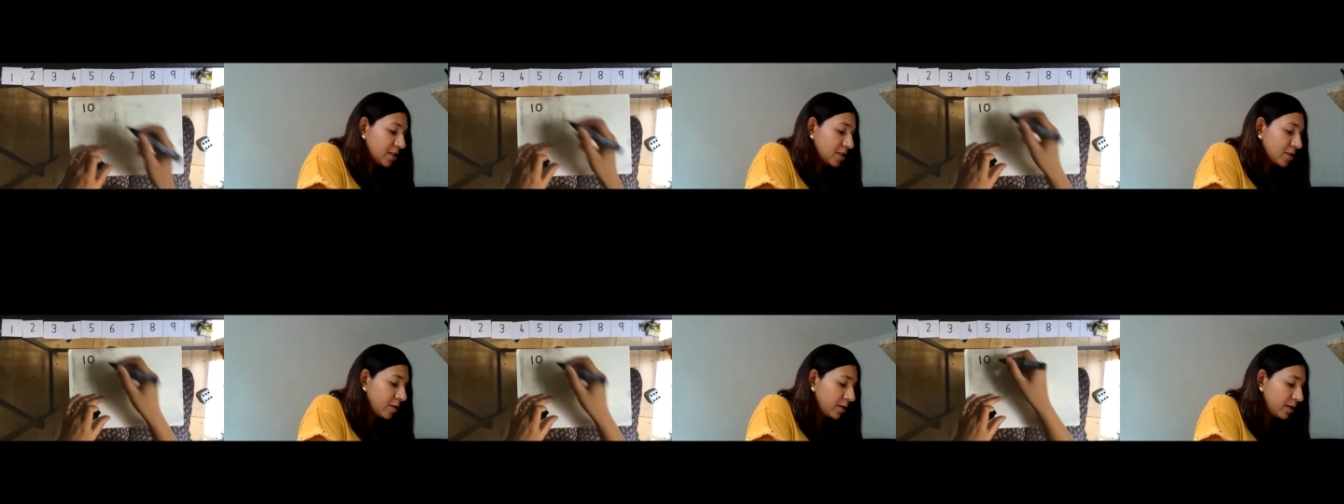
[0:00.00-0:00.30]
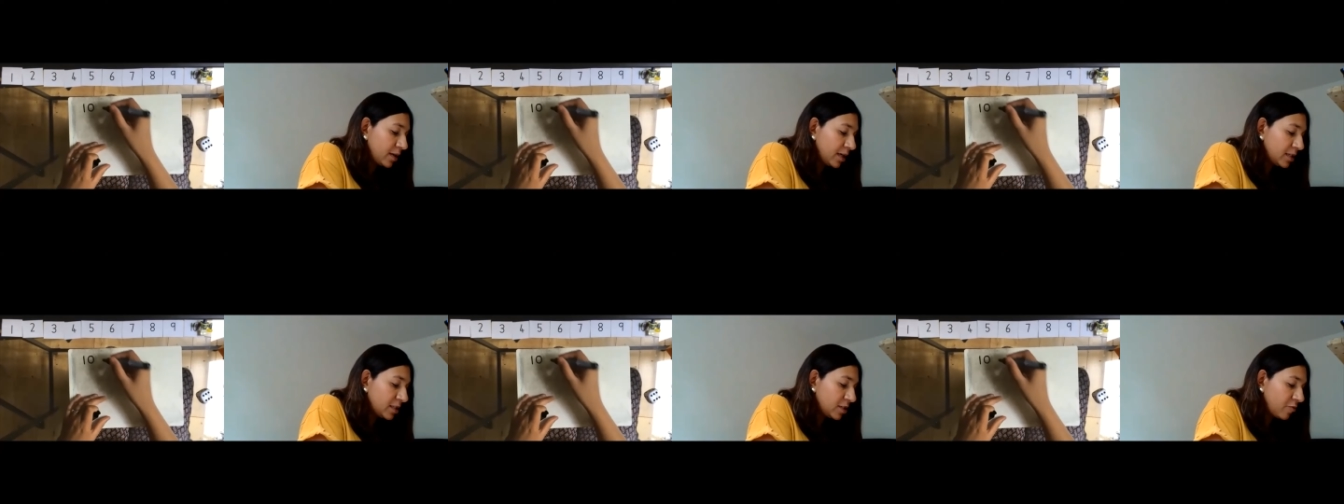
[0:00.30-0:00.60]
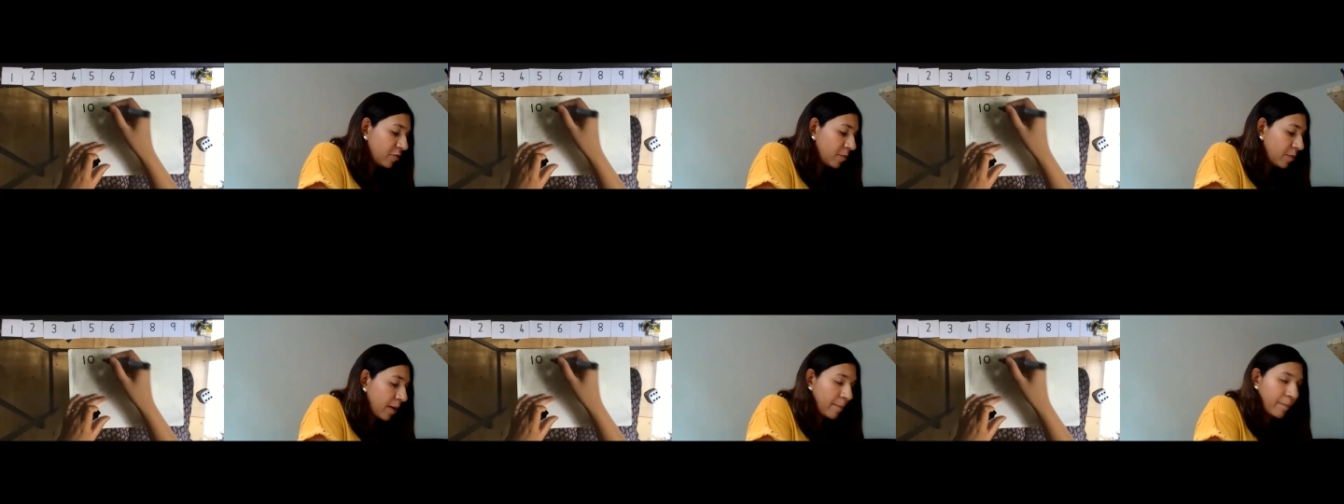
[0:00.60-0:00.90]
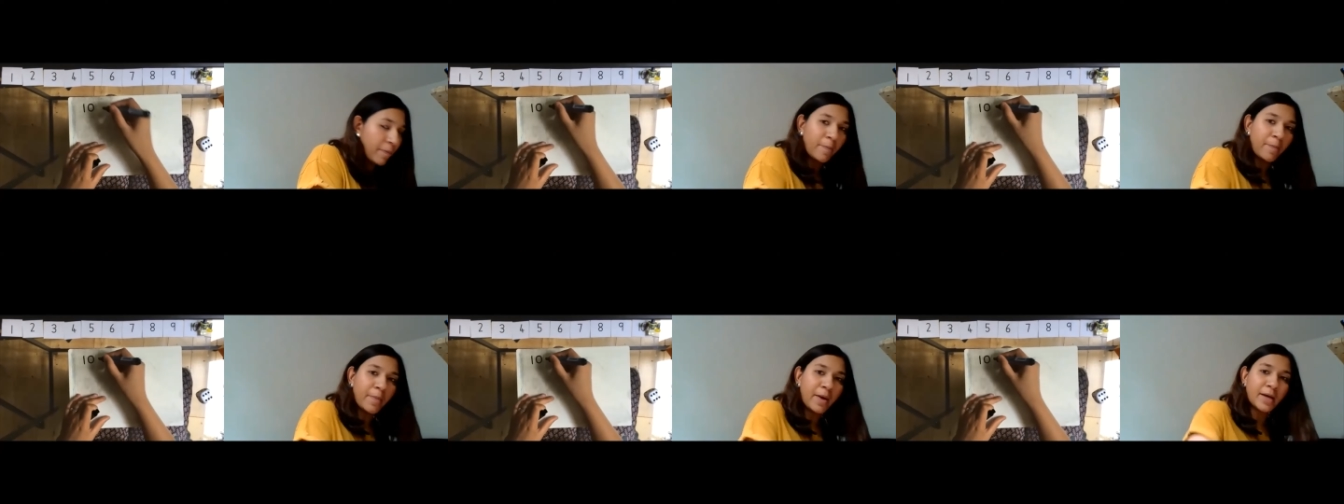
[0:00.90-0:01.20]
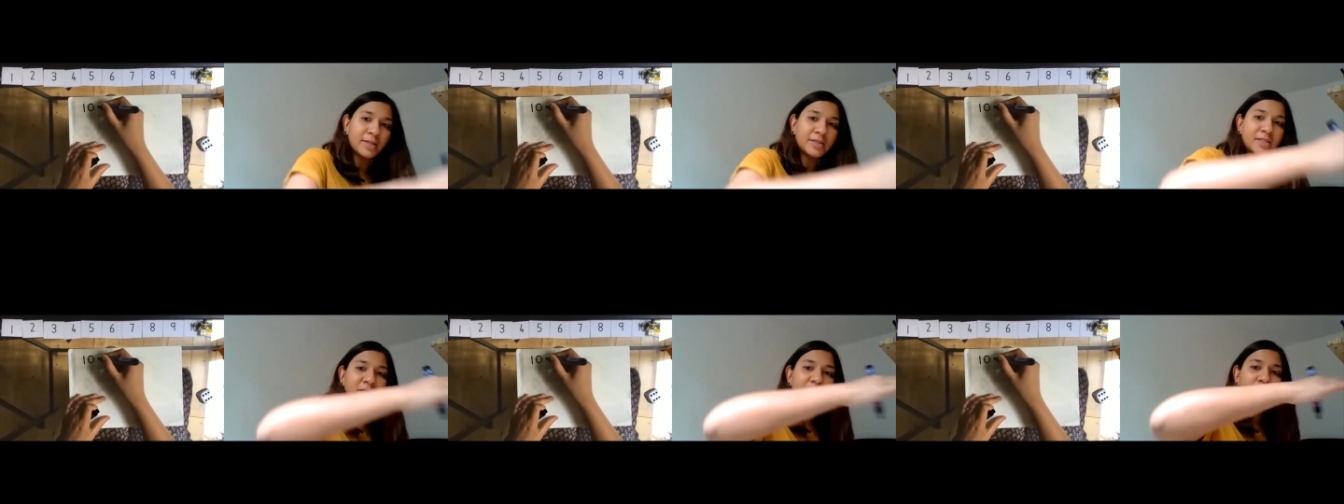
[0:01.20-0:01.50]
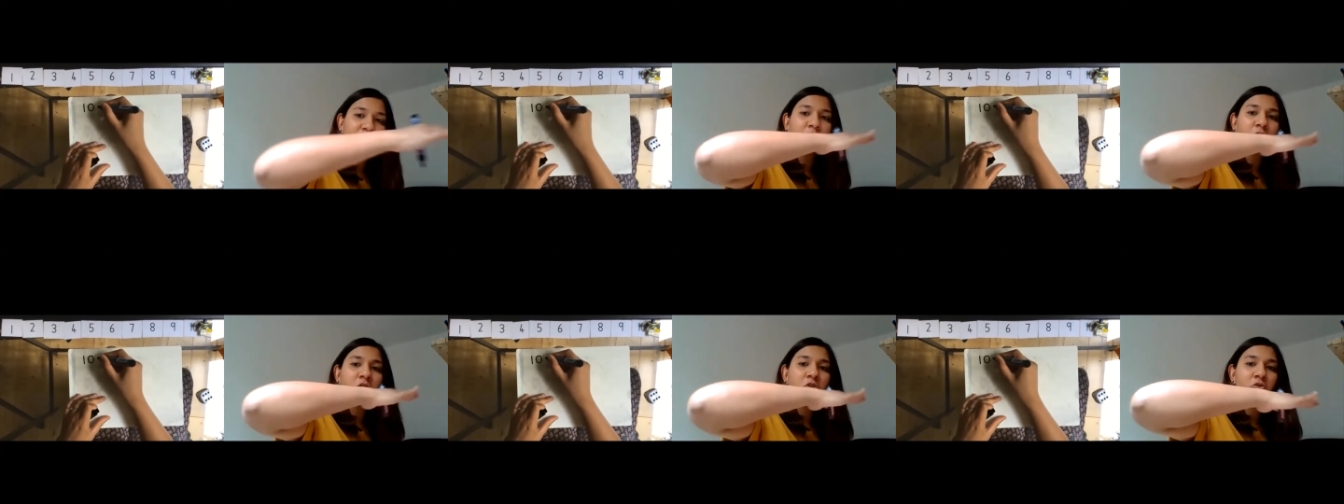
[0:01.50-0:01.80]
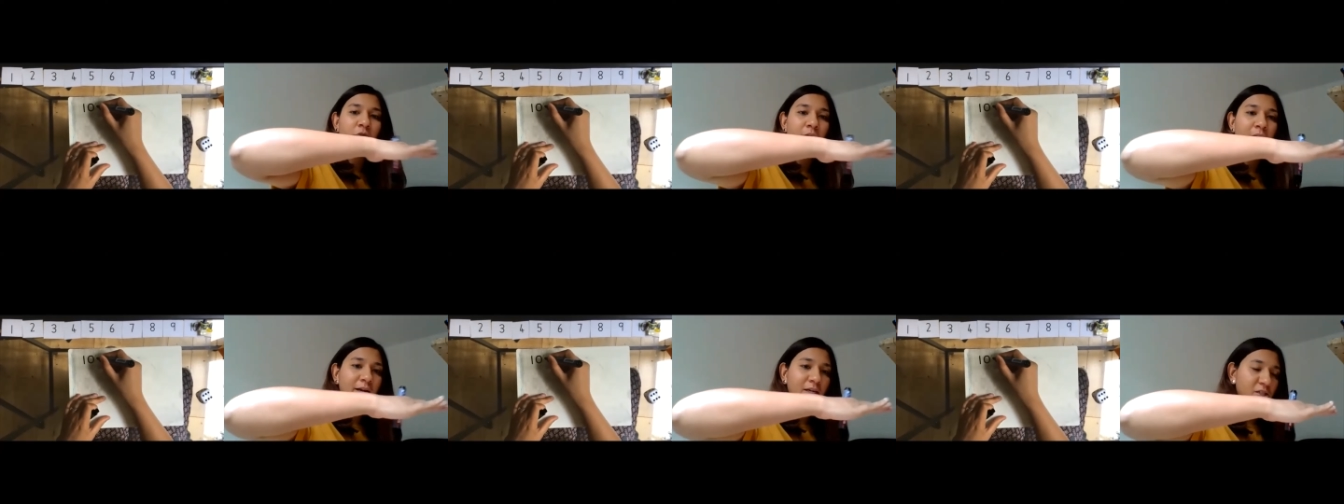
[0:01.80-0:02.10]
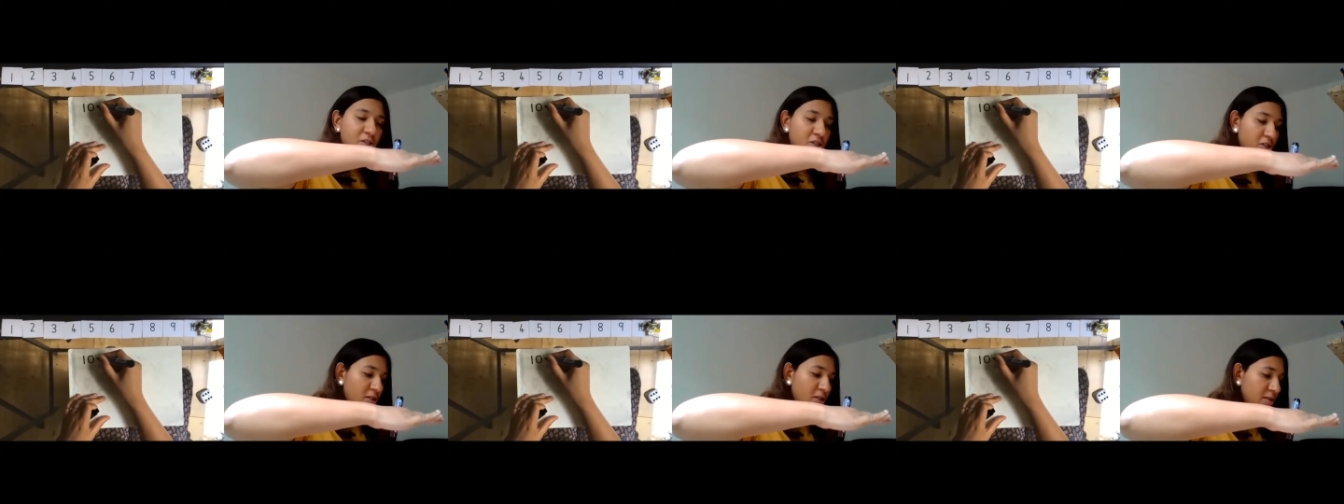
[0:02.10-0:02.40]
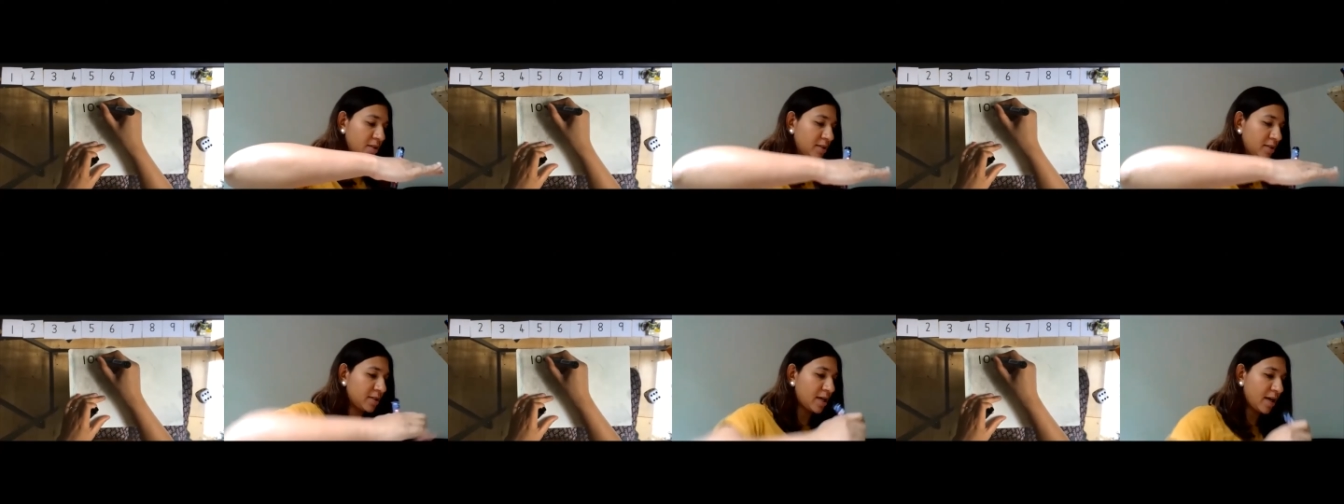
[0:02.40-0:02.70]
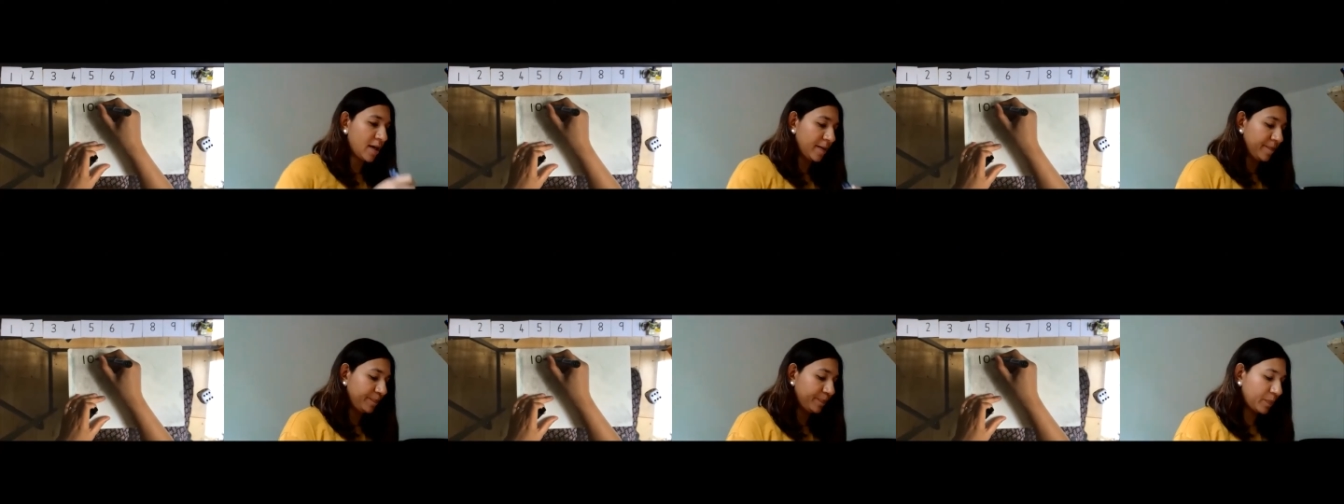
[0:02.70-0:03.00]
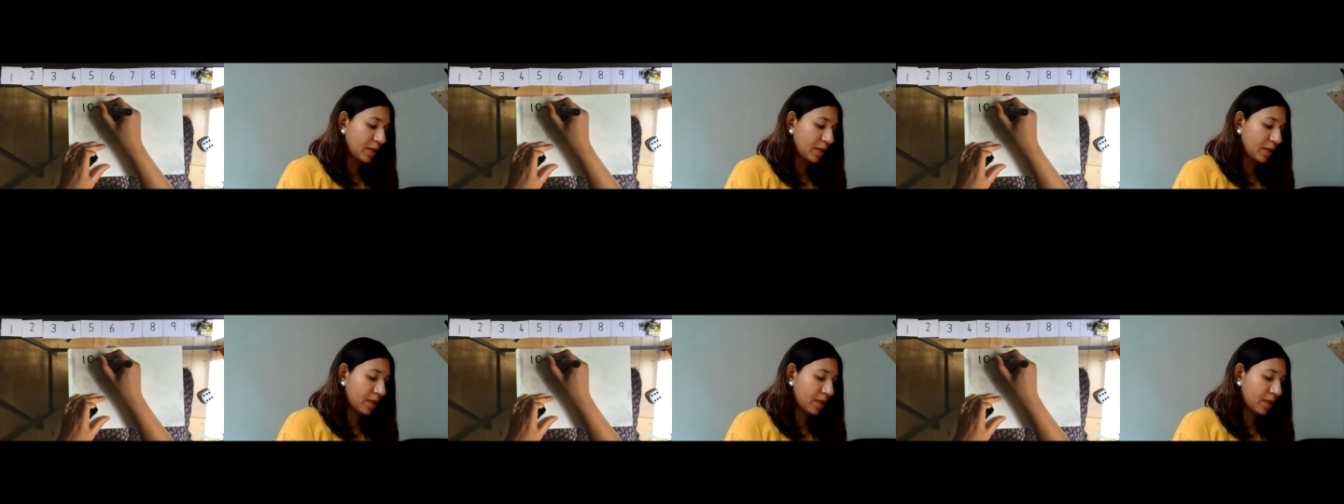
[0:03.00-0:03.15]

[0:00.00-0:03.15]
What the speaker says: So I need to remember my subtraction sign.